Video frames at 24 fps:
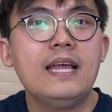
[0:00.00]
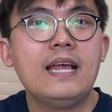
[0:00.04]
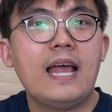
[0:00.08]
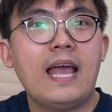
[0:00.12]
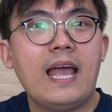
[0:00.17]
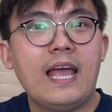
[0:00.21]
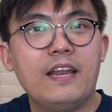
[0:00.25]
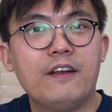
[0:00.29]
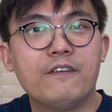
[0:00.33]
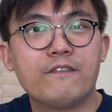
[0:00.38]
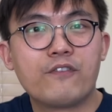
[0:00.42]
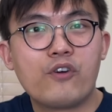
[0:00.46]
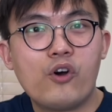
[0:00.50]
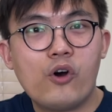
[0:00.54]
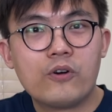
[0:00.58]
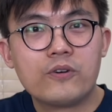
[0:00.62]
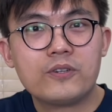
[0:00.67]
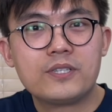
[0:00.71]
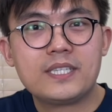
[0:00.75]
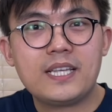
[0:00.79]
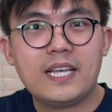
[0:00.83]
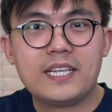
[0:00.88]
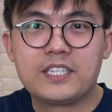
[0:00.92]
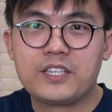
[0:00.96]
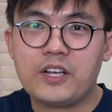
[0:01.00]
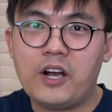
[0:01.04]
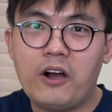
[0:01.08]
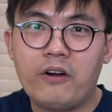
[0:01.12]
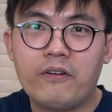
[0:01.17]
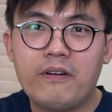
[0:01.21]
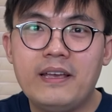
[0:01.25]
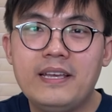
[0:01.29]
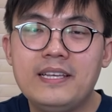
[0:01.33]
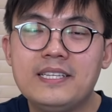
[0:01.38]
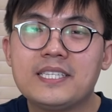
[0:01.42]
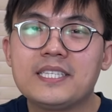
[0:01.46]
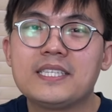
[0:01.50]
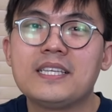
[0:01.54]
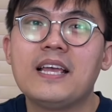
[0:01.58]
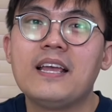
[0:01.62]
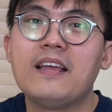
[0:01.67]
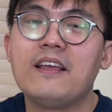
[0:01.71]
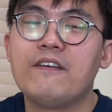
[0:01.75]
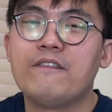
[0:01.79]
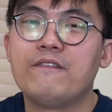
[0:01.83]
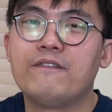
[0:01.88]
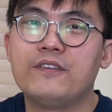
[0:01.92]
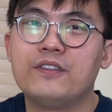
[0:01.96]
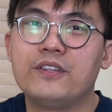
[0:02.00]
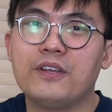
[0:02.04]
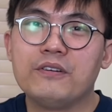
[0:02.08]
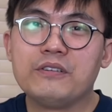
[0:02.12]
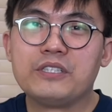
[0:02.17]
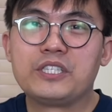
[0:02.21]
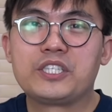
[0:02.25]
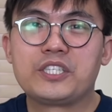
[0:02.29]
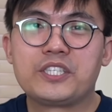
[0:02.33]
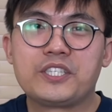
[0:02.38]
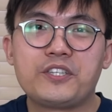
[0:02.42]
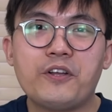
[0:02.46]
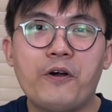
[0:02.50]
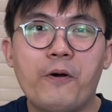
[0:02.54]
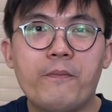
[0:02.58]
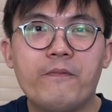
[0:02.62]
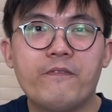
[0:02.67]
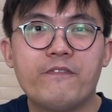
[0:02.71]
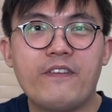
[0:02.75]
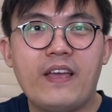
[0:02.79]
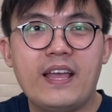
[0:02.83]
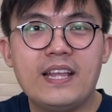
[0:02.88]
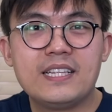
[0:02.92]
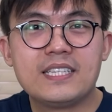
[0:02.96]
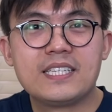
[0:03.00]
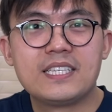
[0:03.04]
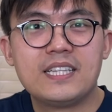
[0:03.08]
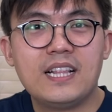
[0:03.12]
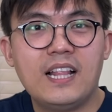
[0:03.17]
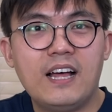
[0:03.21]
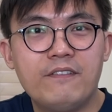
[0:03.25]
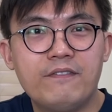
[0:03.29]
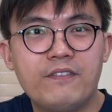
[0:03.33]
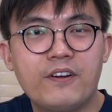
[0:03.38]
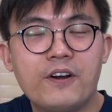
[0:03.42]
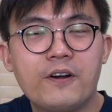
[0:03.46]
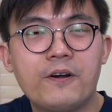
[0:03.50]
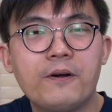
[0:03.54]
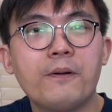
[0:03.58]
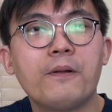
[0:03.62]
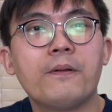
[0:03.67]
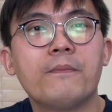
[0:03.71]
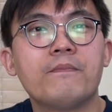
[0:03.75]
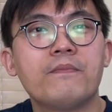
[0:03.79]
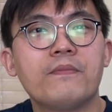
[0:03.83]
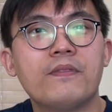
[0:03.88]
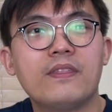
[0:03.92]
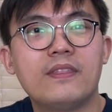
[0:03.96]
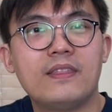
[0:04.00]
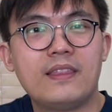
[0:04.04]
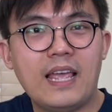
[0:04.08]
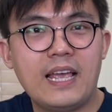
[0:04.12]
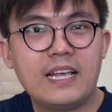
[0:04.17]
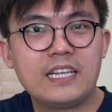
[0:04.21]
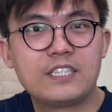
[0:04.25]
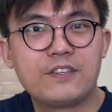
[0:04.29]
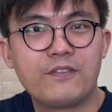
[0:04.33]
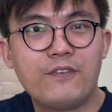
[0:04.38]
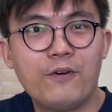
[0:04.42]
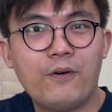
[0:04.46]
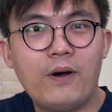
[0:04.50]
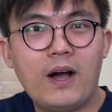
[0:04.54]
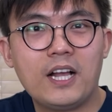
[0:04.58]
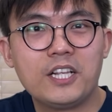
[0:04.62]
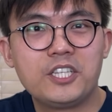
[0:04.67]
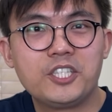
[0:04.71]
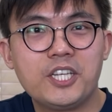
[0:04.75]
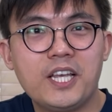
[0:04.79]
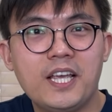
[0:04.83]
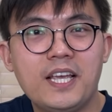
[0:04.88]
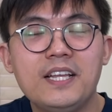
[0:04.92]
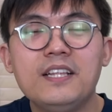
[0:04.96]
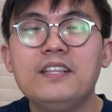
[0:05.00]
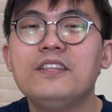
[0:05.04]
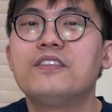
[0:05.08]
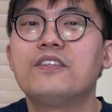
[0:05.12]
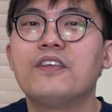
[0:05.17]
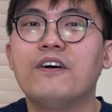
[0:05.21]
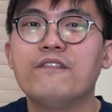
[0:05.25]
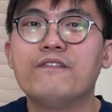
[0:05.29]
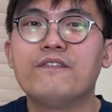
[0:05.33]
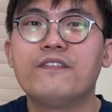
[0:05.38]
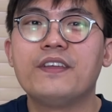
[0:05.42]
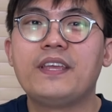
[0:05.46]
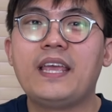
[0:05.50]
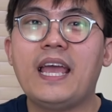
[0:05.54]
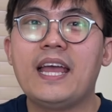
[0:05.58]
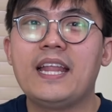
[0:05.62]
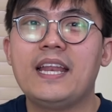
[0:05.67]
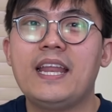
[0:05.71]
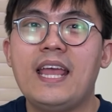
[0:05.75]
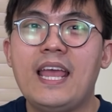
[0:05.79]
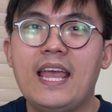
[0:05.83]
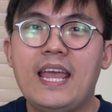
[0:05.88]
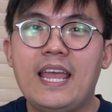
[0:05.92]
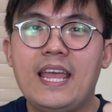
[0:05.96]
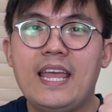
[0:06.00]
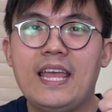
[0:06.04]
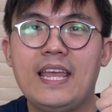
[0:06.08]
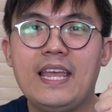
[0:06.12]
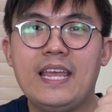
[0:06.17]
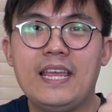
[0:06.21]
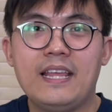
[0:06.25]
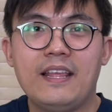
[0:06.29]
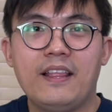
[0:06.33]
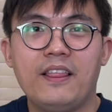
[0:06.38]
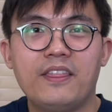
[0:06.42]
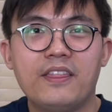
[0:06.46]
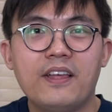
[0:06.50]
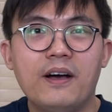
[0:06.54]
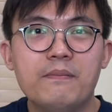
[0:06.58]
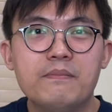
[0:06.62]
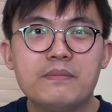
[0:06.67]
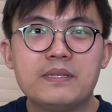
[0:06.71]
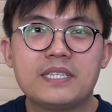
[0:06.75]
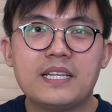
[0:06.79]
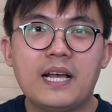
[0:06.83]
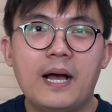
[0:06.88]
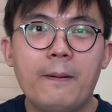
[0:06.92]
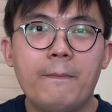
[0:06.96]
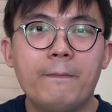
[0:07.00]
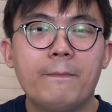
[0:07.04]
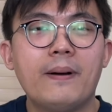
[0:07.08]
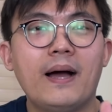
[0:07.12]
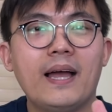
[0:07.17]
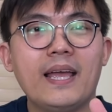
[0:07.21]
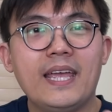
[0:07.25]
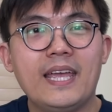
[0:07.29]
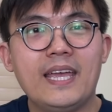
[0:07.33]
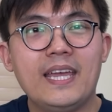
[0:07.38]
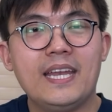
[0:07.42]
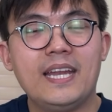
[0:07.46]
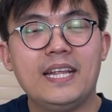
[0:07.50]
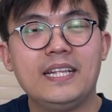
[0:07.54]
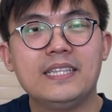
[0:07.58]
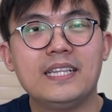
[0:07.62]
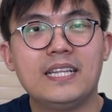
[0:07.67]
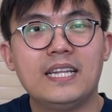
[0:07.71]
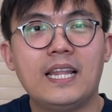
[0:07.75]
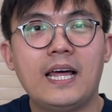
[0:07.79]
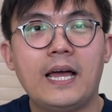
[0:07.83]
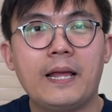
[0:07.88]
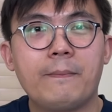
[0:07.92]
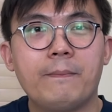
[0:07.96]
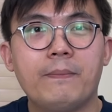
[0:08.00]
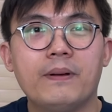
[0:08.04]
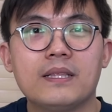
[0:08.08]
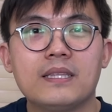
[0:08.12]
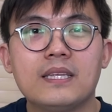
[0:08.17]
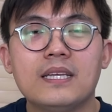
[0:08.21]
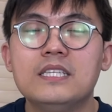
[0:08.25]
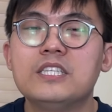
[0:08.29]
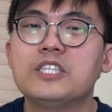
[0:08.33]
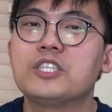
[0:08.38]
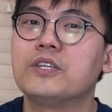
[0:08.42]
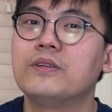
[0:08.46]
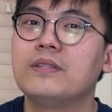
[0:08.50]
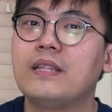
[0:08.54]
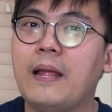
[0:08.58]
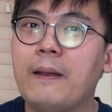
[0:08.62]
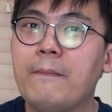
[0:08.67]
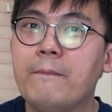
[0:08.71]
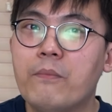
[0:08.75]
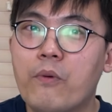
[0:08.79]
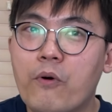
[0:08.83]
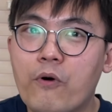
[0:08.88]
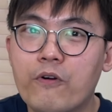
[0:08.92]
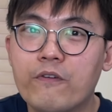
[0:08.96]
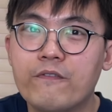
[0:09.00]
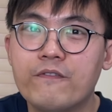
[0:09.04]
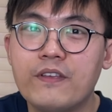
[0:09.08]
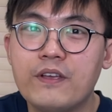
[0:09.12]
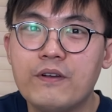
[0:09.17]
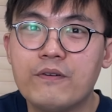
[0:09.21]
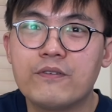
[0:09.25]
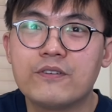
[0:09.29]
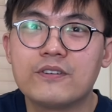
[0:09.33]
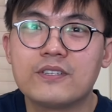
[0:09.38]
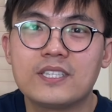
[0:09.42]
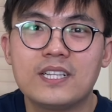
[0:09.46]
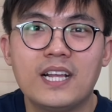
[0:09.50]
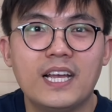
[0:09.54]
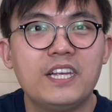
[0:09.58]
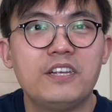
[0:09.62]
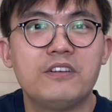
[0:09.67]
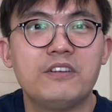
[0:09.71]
And of course, as always, for those Staub fans lover, thanks for watching. Don't forget a thumbs up by hitting the like button so then more viewers like